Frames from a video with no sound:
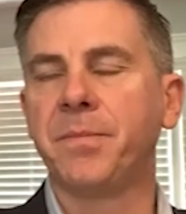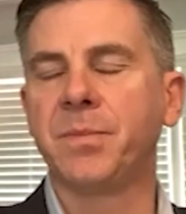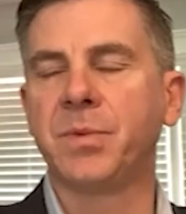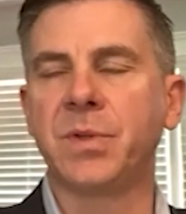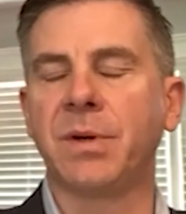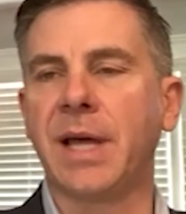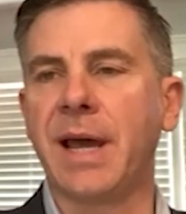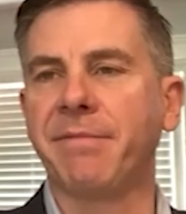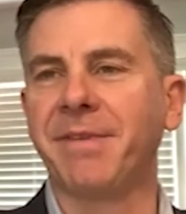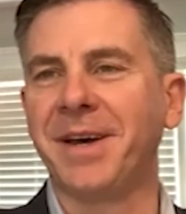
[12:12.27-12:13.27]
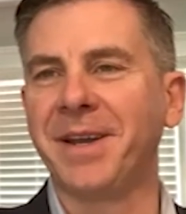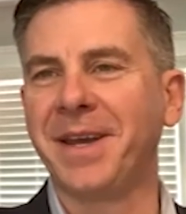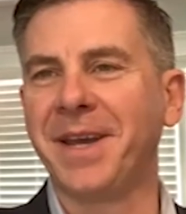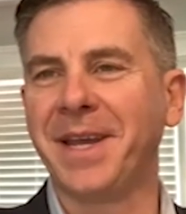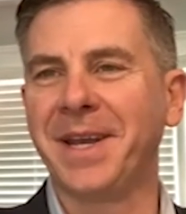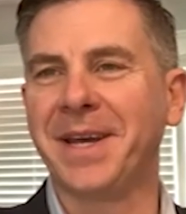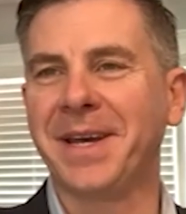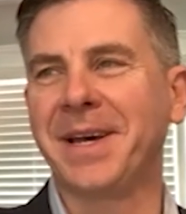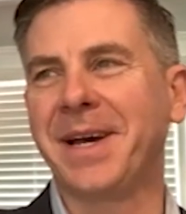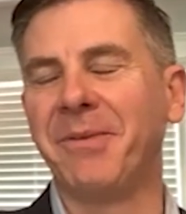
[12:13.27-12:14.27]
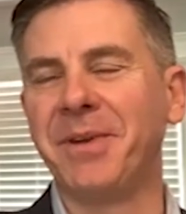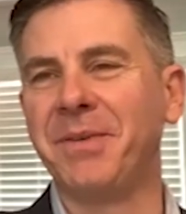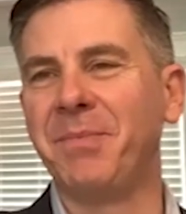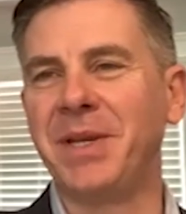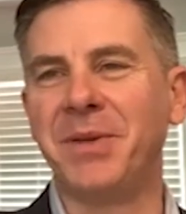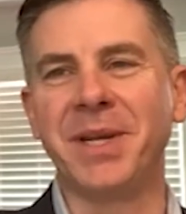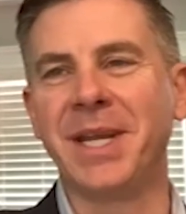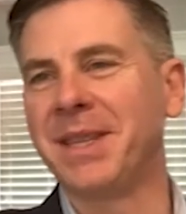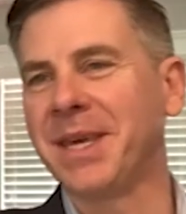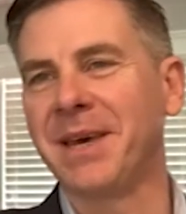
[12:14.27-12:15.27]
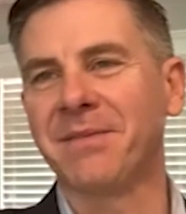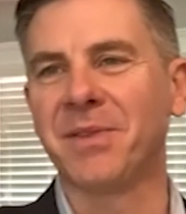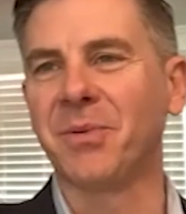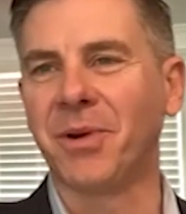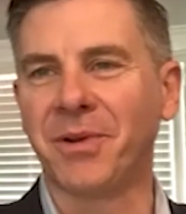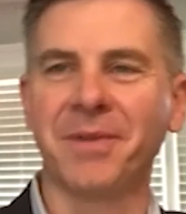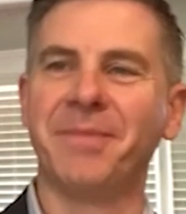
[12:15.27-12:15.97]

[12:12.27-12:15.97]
still a lot of fun, and I wouldn't be doing anything else in the world.